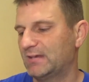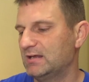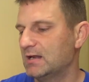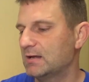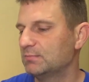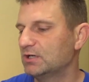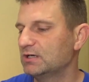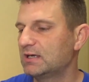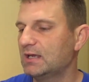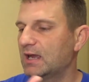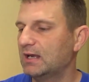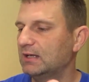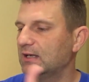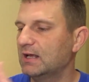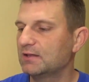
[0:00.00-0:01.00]
you know, I'm looking
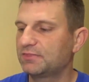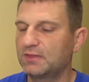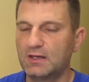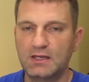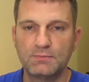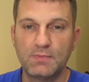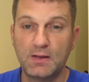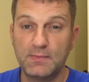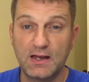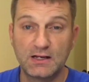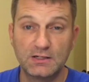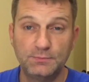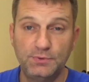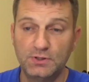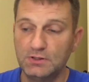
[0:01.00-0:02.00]
at it now thinking maybe I
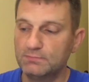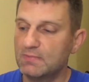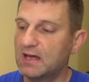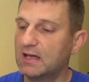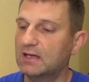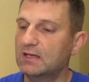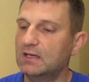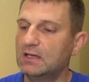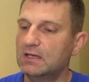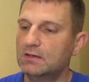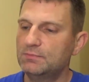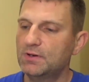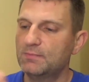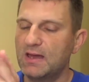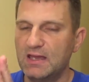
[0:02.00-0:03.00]
could put my
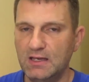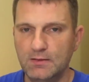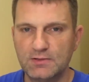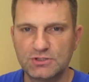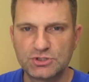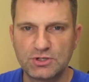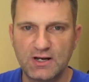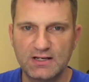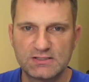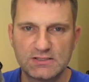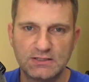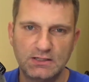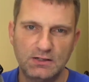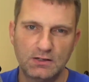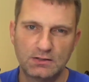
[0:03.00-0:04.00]
put my Imitrex
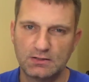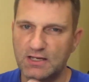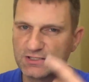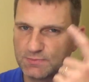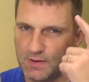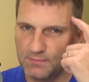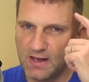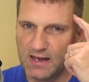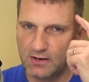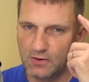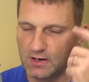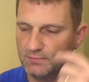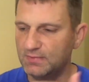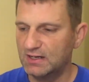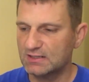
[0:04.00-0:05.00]
in here. That's my
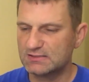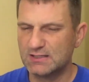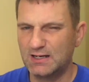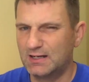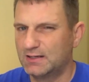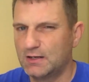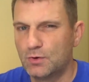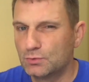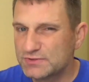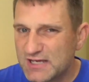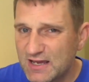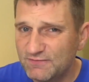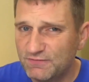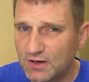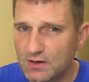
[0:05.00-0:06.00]
migraine medicine. I don't
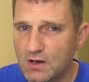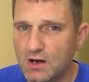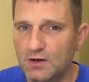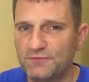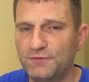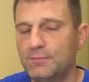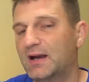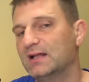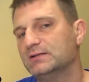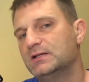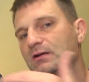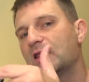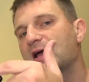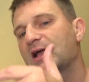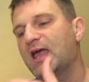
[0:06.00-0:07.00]
take very often, but I
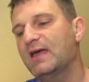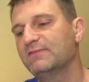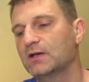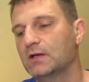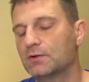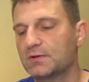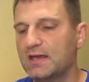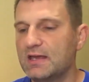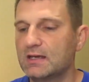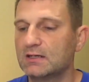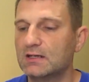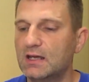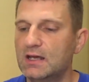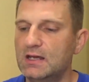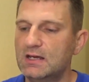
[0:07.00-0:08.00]
do like having on
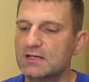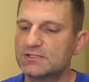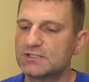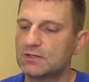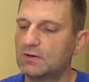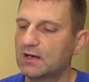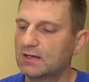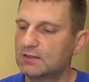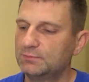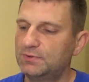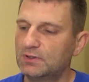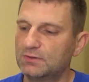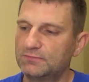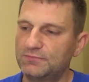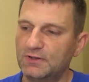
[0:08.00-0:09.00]
hand. So I could
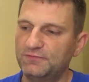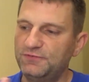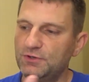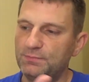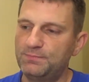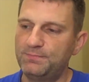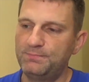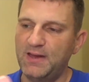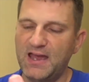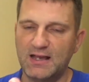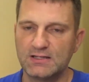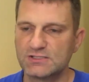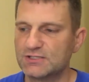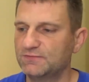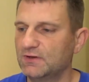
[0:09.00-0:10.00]
put a, a few
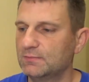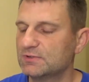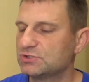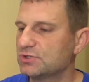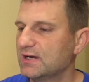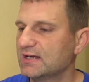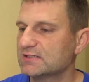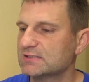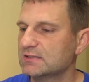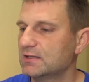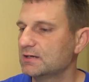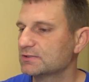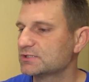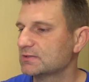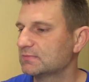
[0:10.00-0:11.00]
packets of Imitrex in
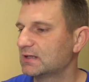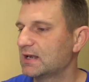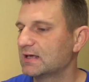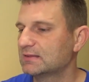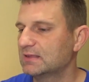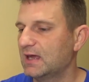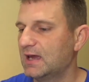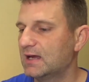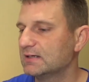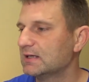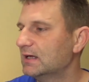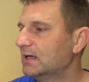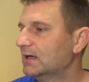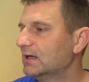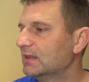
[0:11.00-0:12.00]
there or something like that.
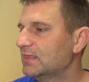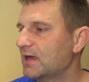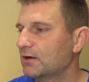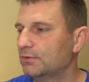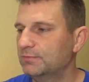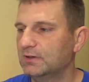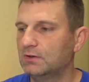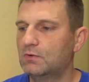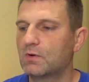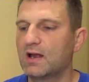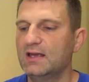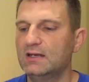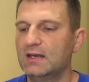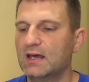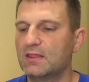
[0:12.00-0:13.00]
That would be
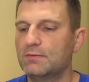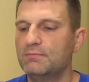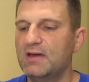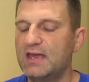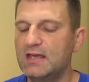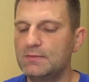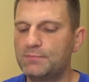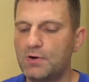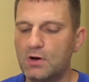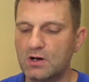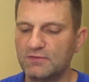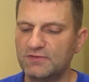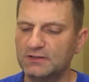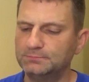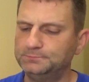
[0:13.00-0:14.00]
great. Now, the main
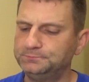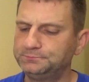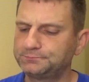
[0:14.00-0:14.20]
part of it